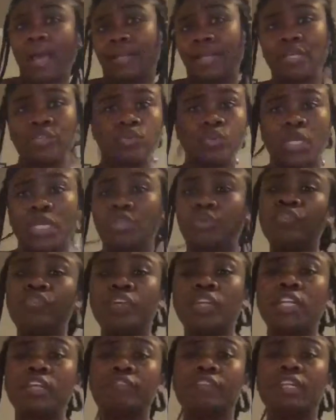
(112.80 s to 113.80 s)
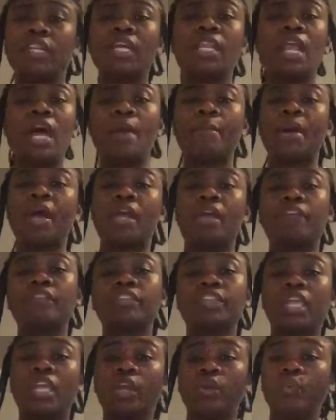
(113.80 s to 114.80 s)
that's what they do for a living, they lie about
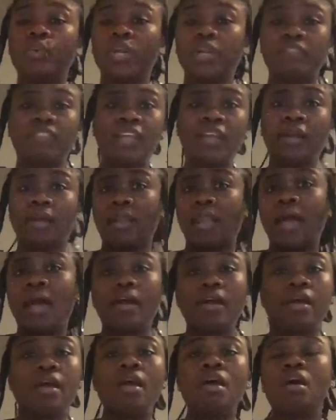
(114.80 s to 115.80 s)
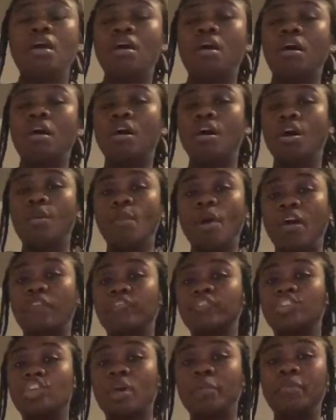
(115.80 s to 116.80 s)
everything or whatever, they can lie
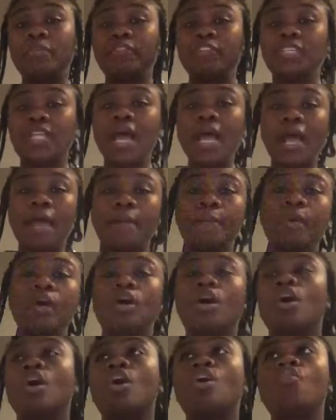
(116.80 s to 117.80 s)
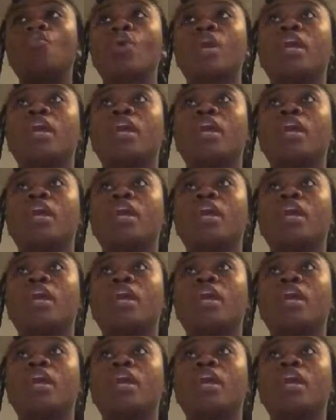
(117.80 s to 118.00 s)
off a drop of a dime or